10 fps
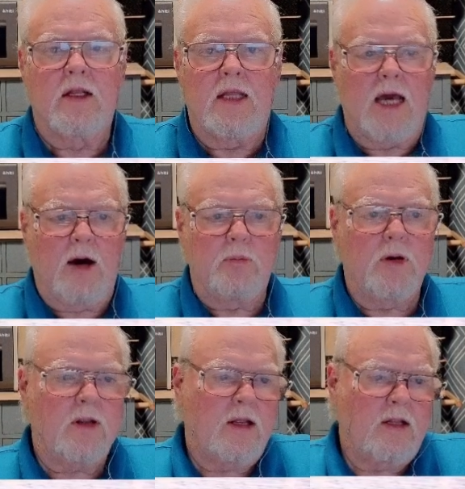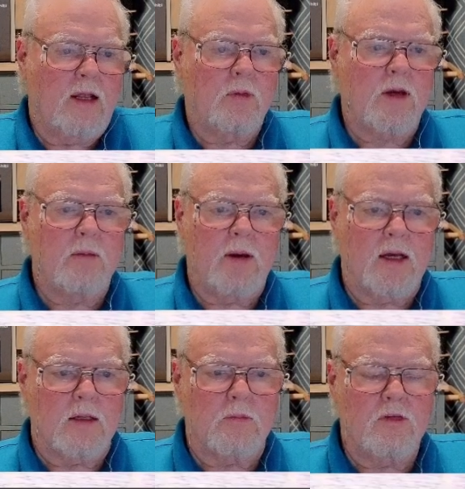the output, and then we can
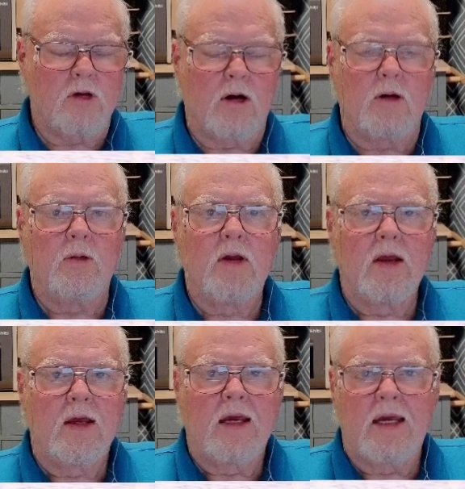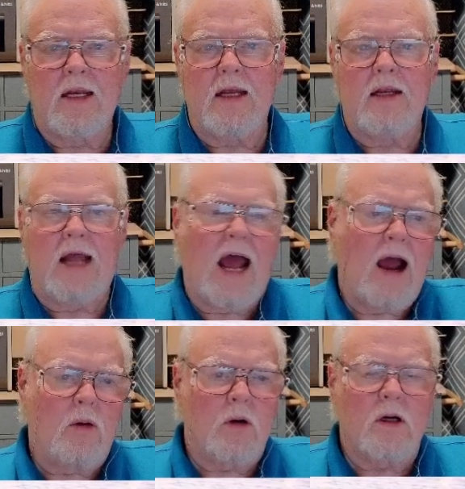mail them. So in an
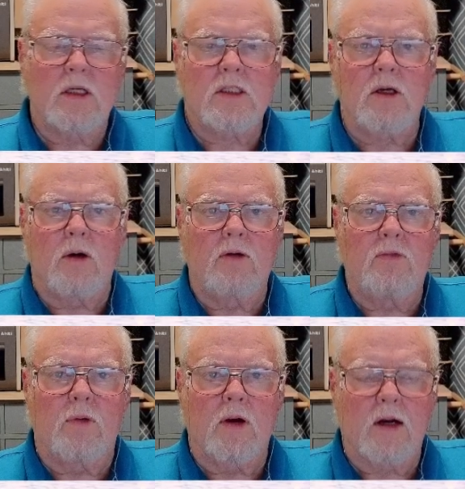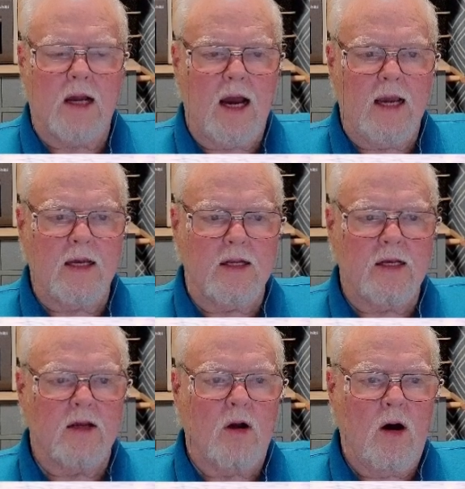hour or so of work, I can
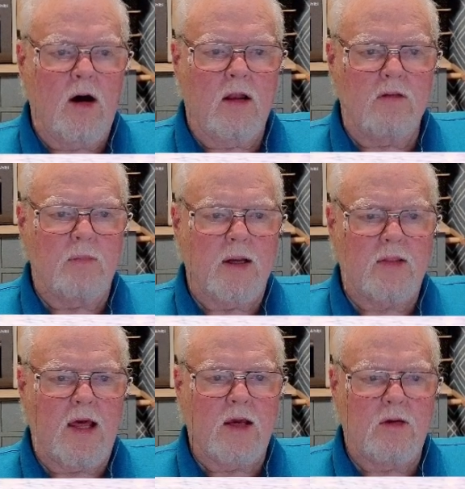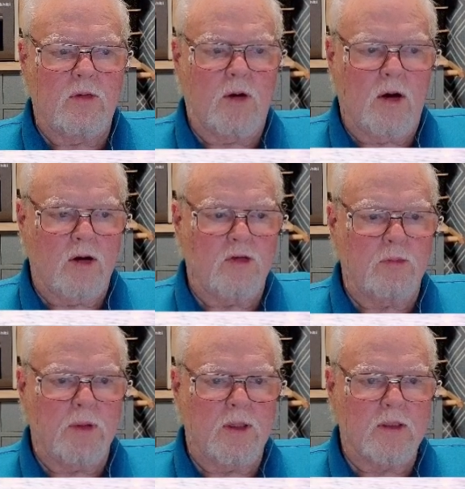get all of my thank you cards
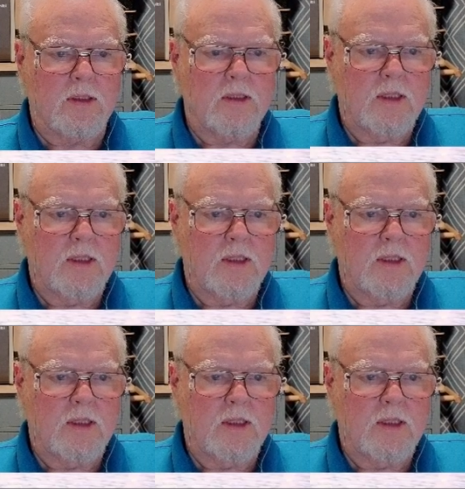built.